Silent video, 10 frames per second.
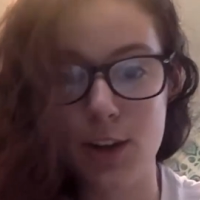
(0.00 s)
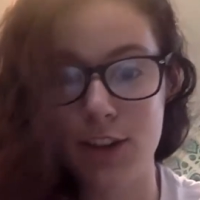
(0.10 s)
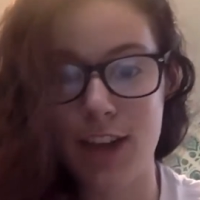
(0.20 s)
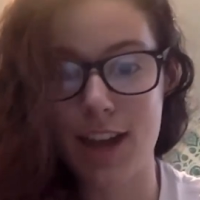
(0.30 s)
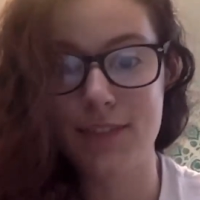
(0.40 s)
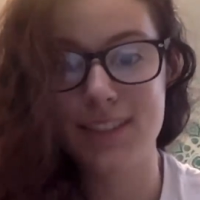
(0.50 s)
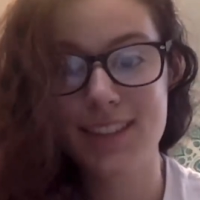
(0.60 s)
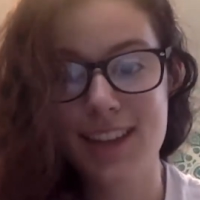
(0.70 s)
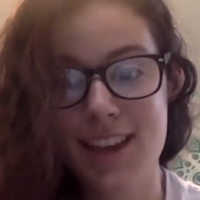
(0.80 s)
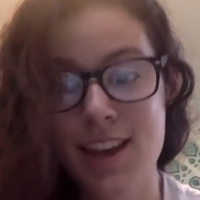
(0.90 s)
in our lives.
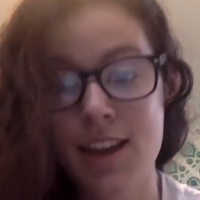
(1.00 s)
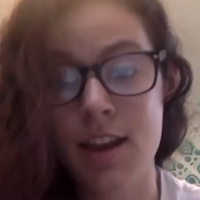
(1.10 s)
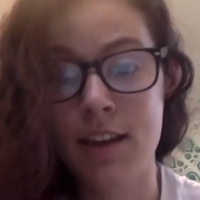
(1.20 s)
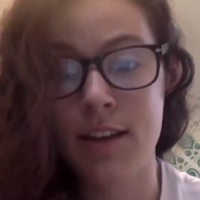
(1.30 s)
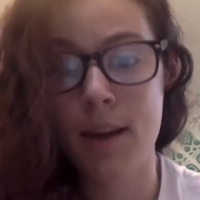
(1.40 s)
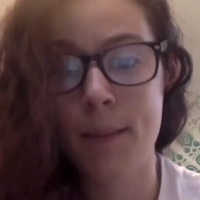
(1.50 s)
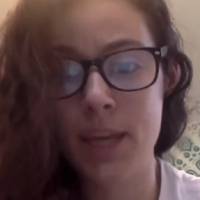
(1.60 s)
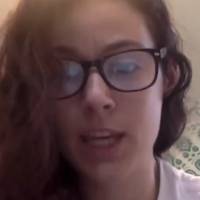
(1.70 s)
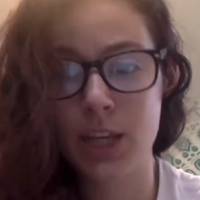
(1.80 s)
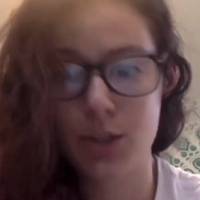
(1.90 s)
And I'm
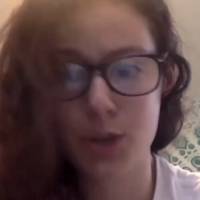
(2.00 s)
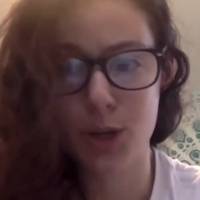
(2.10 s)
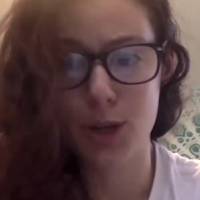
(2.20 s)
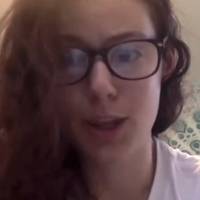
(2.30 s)
making sure